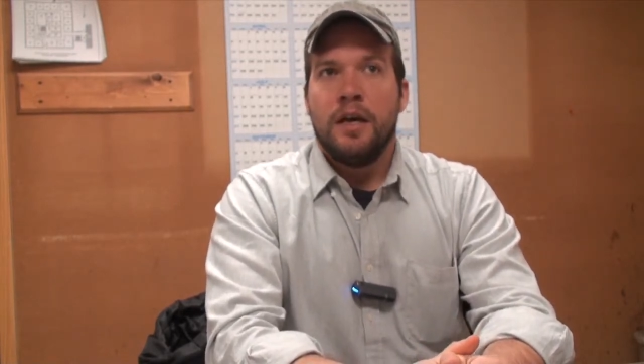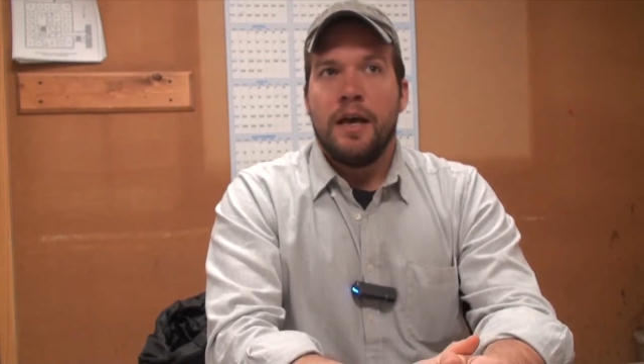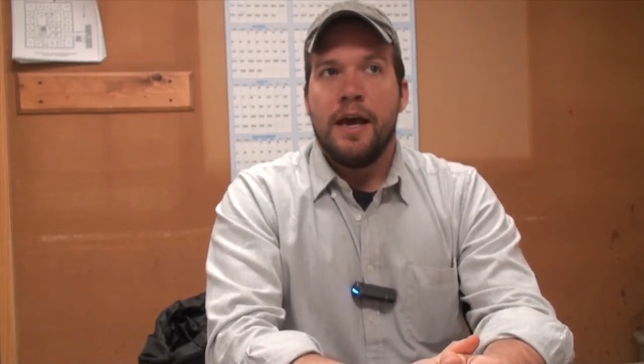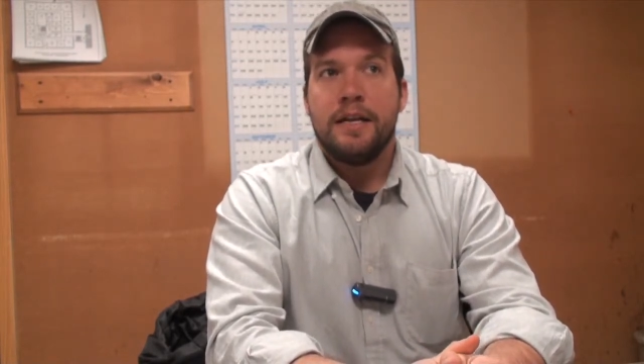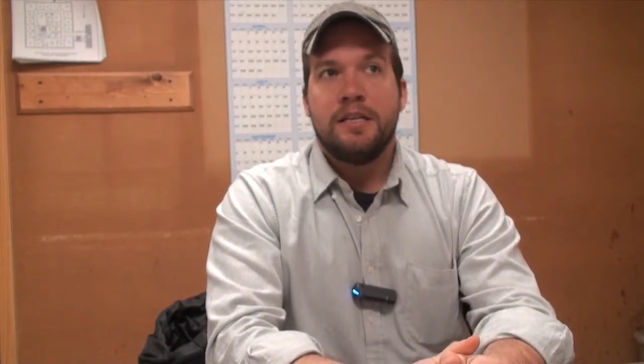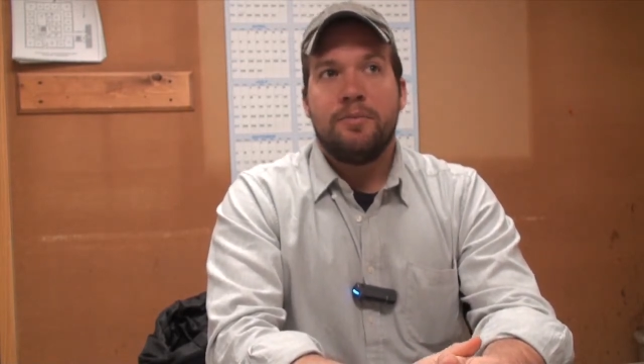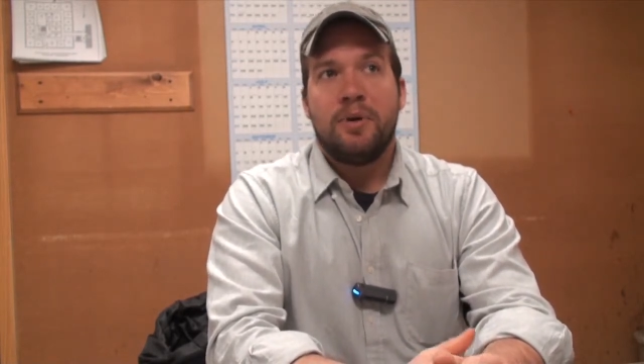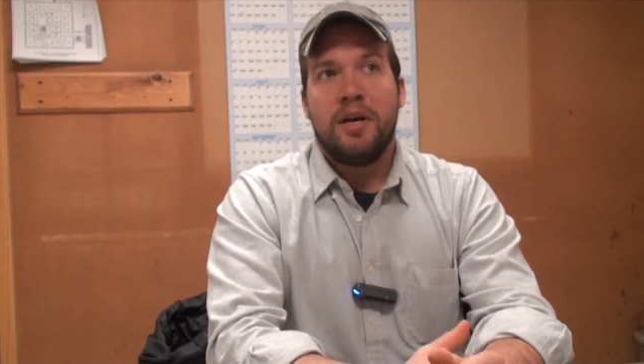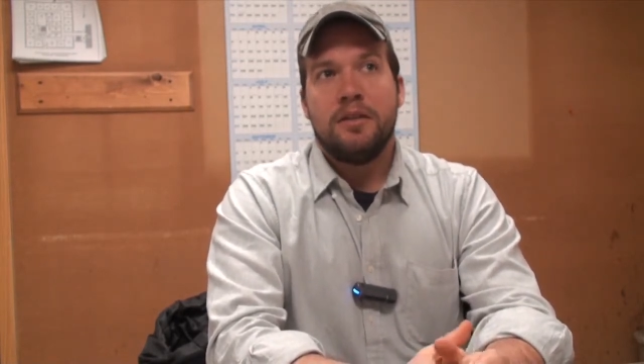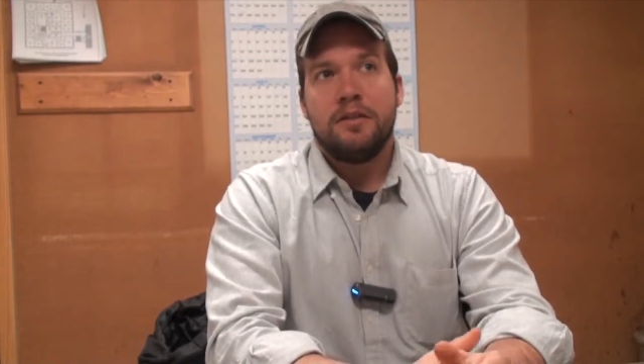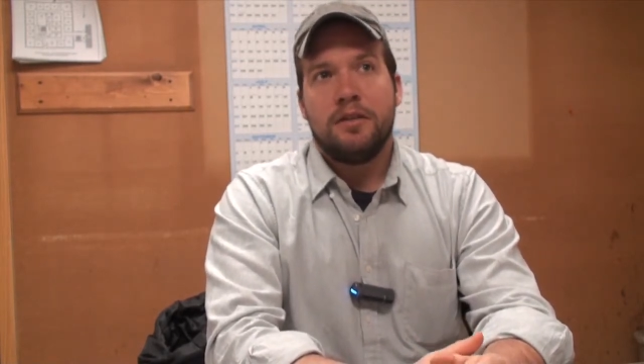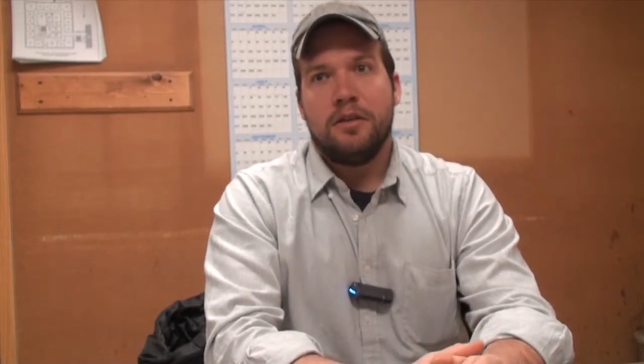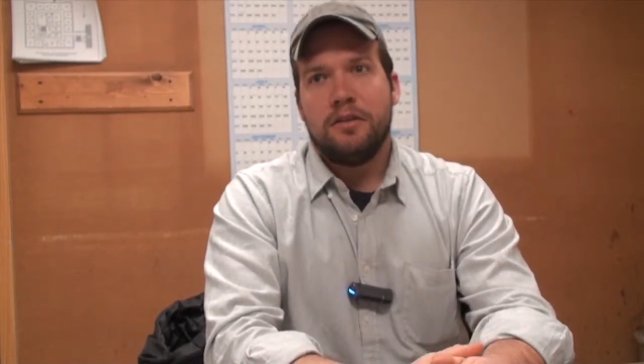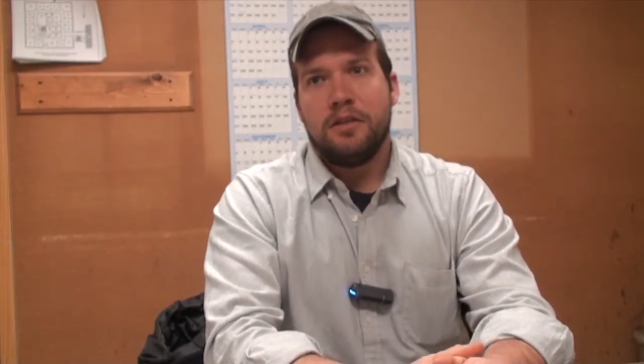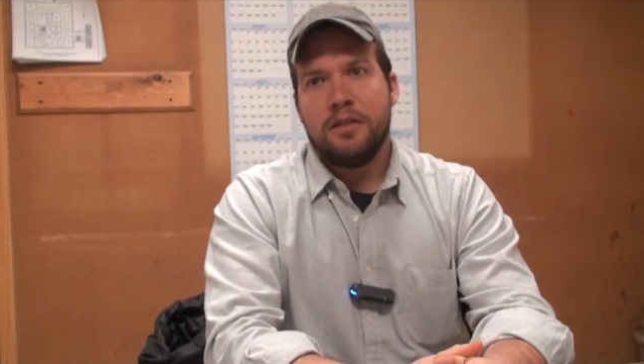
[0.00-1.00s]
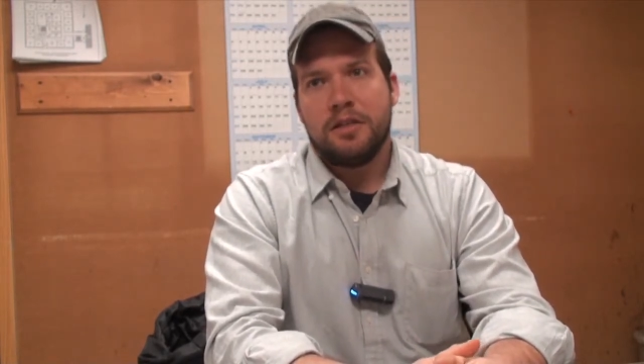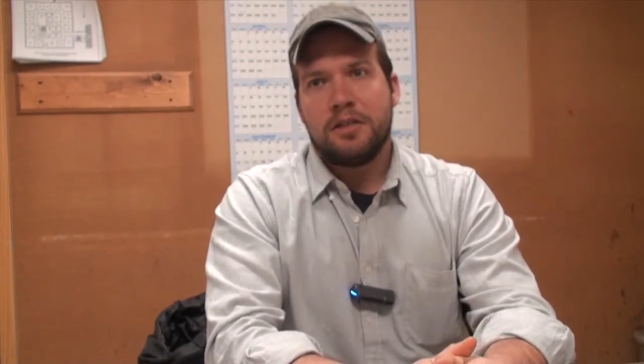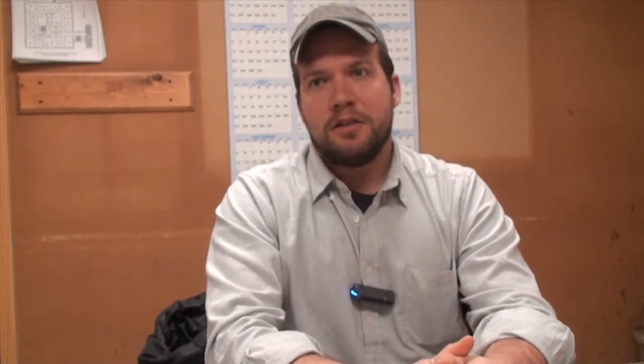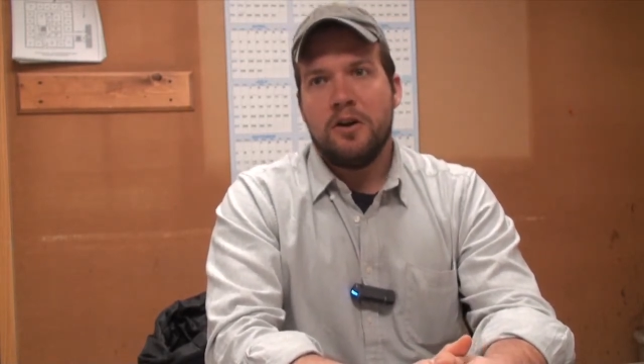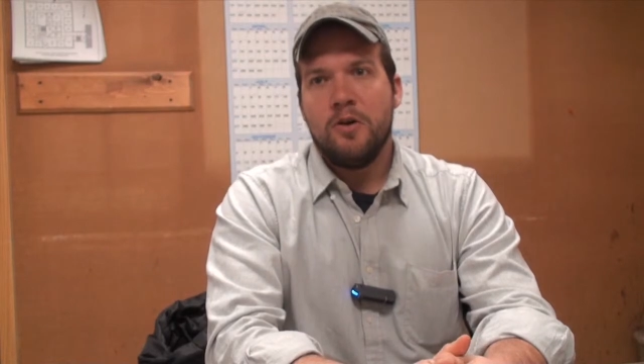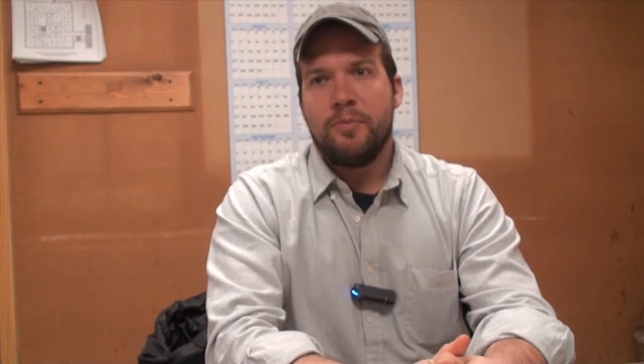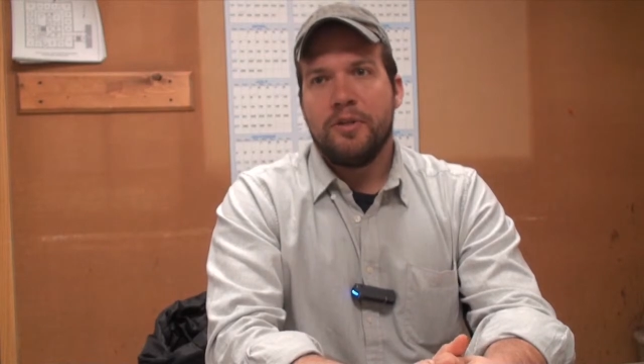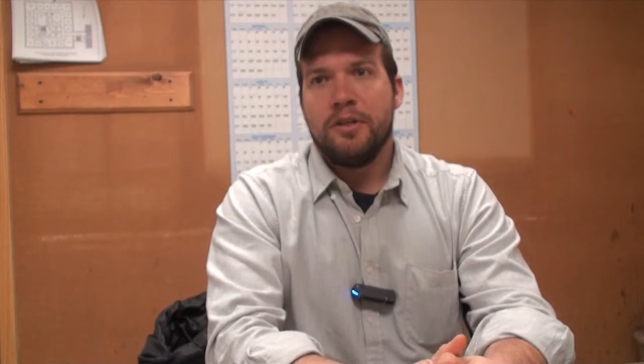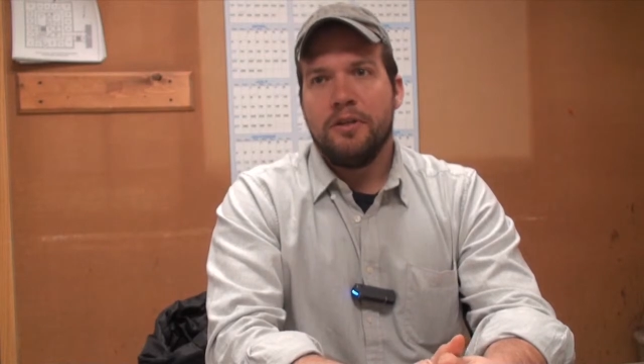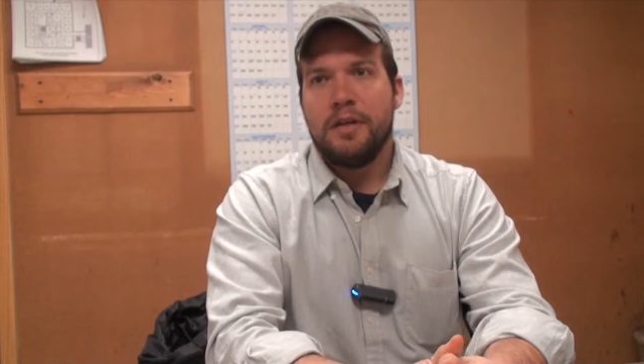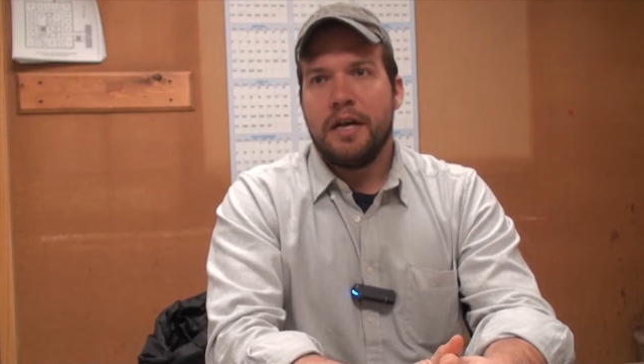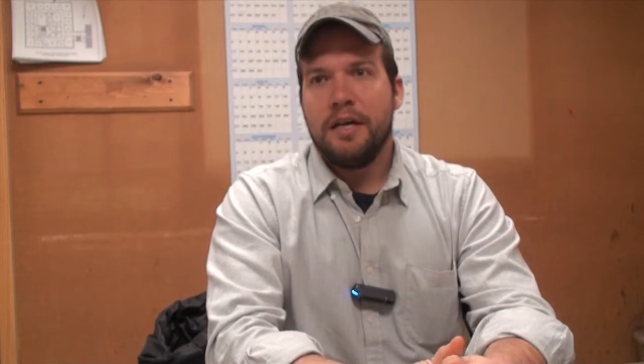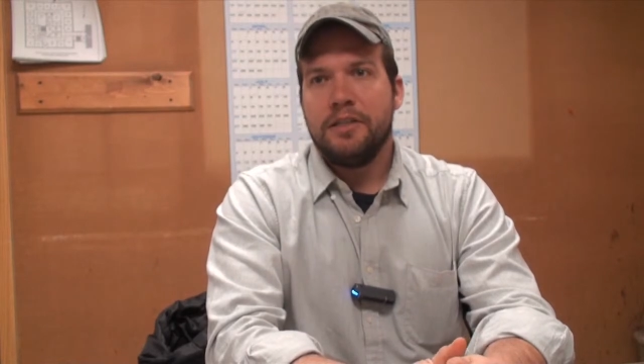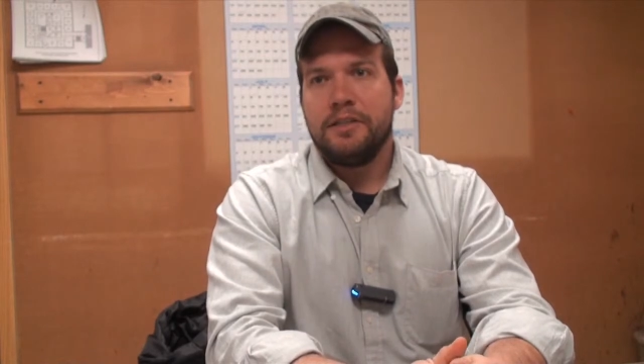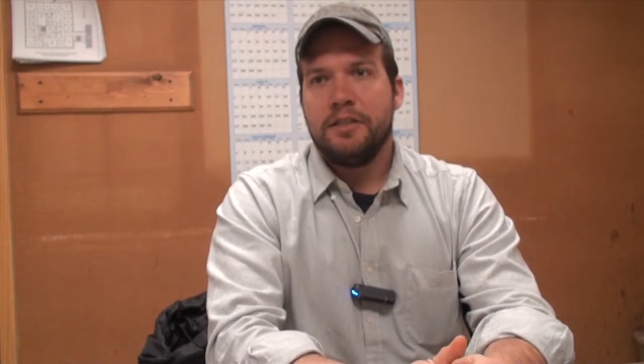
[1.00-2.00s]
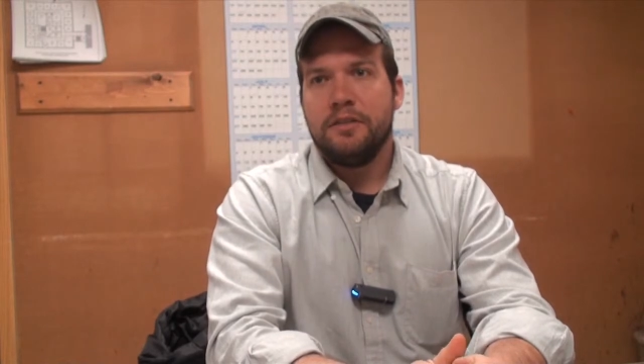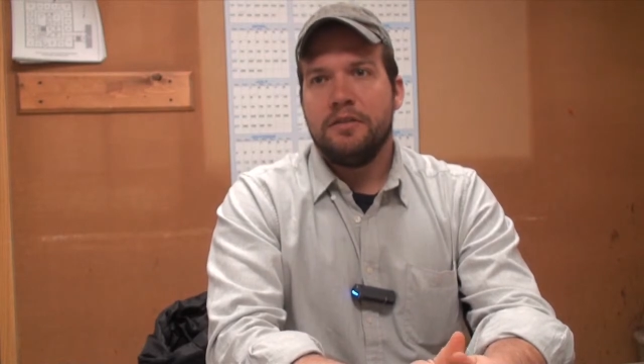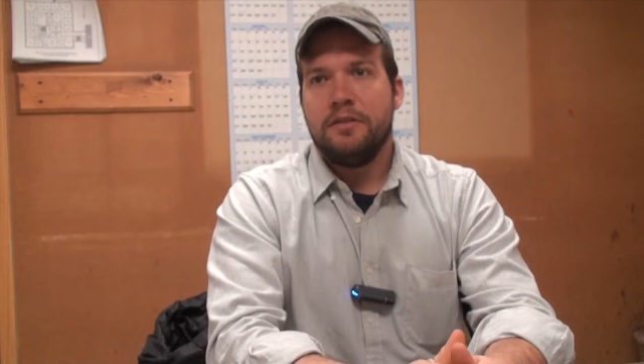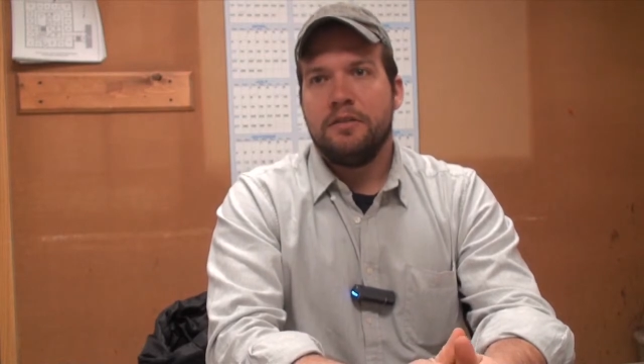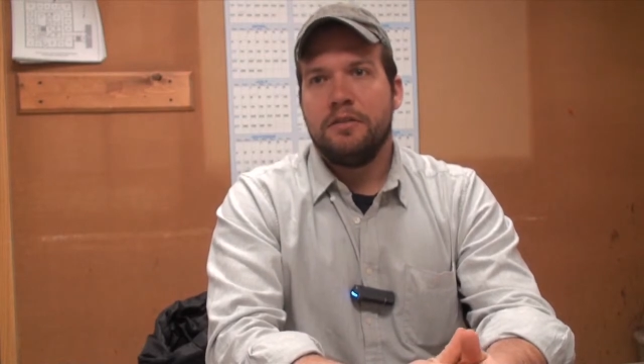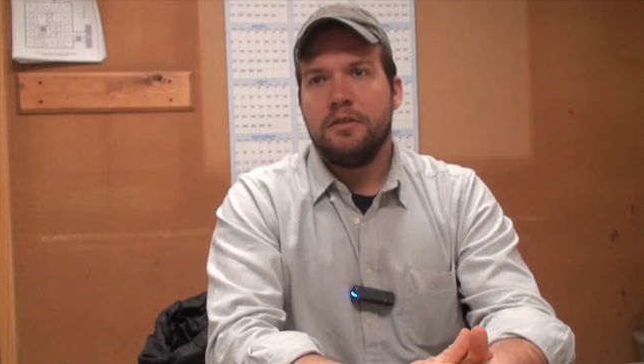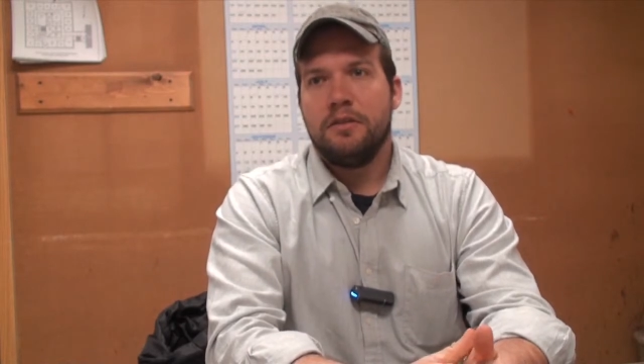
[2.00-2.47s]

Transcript: It depends on the scope and location.